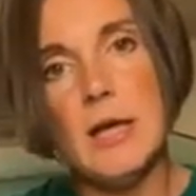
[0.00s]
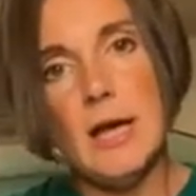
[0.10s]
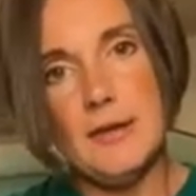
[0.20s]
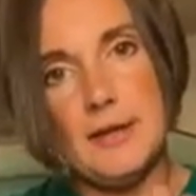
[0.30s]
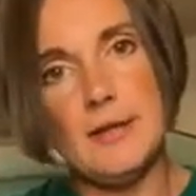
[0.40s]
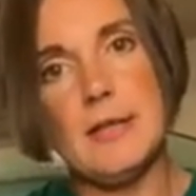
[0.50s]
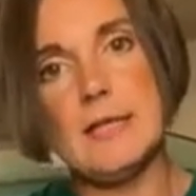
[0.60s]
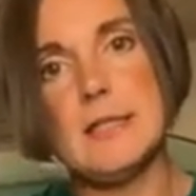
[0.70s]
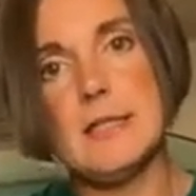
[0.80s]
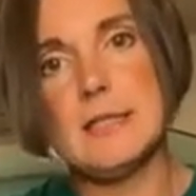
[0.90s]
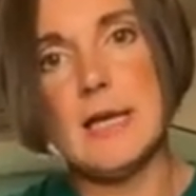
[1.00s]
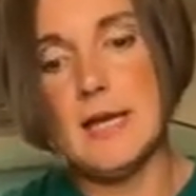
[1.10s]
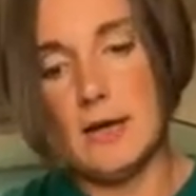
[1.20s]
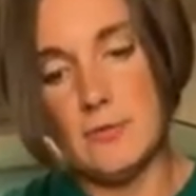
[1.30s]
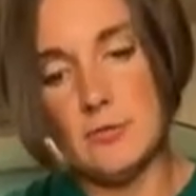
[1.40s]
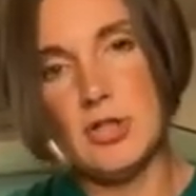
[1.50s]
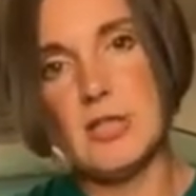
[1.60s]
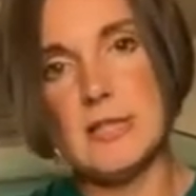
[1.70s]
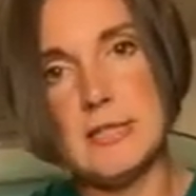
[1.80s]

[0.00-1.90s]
And then at the end of the day, I will just